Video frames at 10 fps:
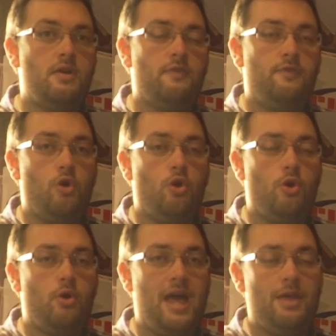
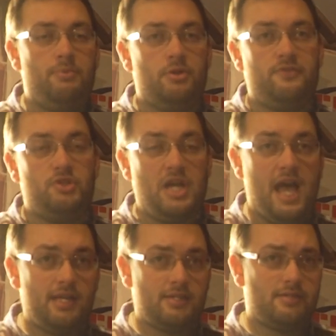4 outputs for
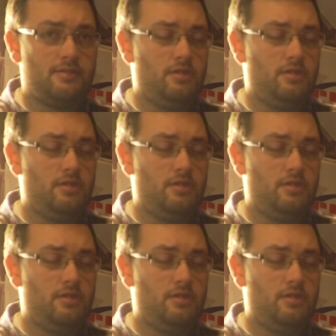jacks